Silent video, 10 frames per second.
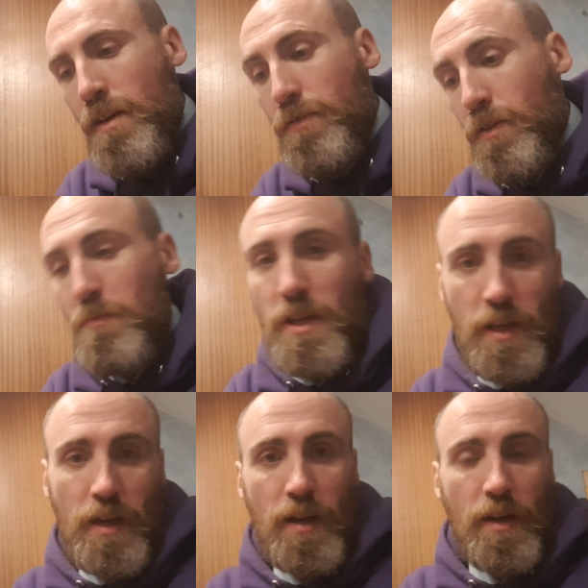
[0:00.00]
For
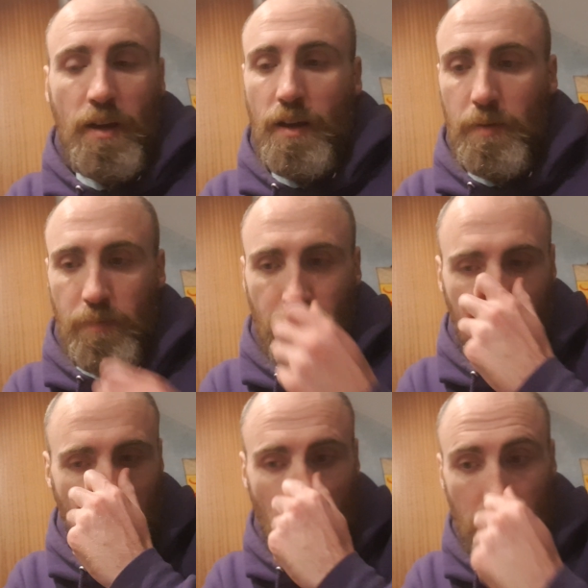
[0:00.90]
me,
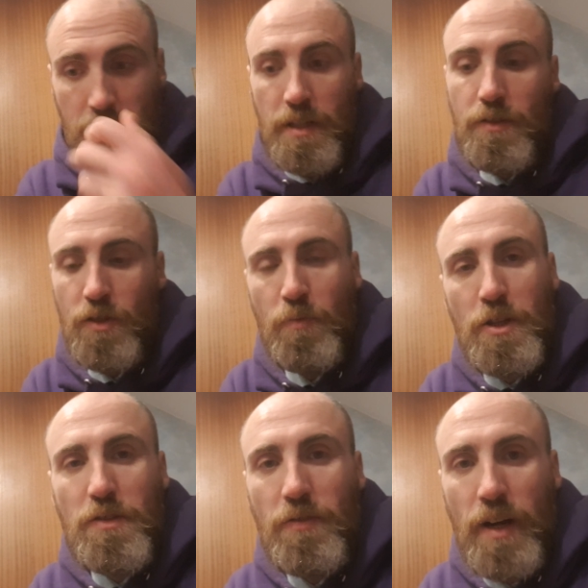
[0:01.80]
if I was to eat too
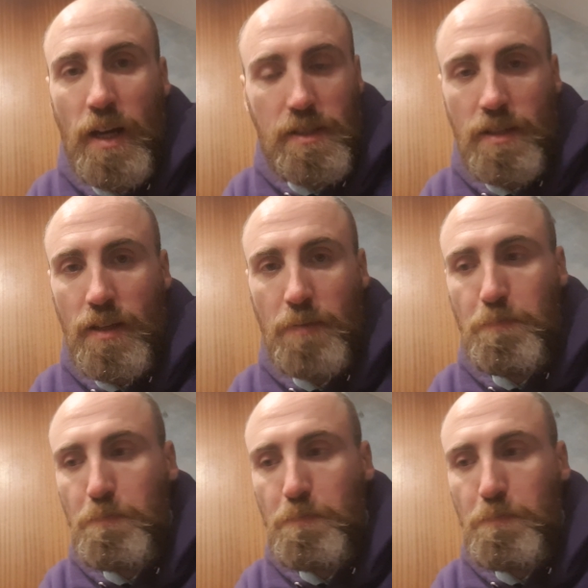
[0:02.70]
much fat, say,